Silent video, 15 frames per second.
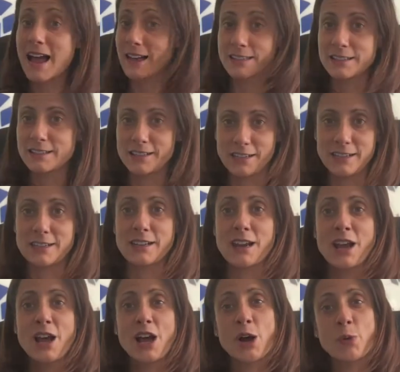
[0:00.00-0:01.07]
as
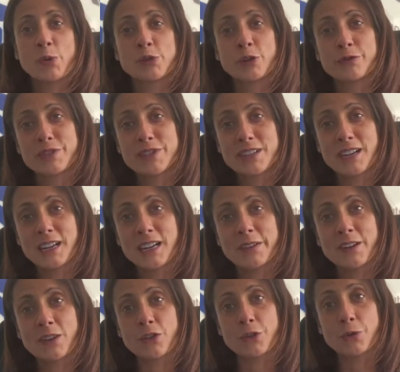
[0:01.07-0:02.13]
indeed we're obviously
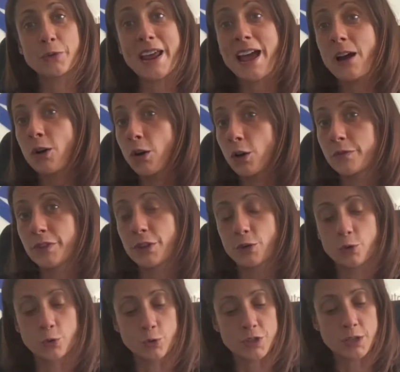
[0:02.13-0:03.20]
living through now over
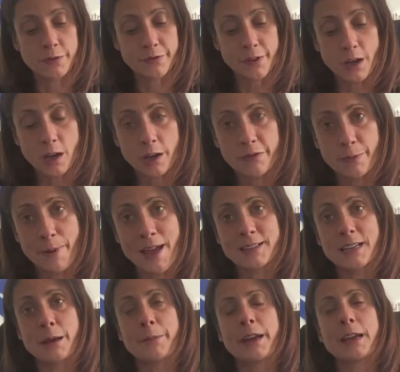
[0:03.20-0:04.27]
the course of the
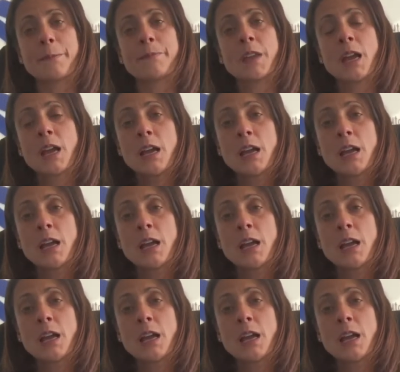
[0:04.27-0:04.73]
pandemic.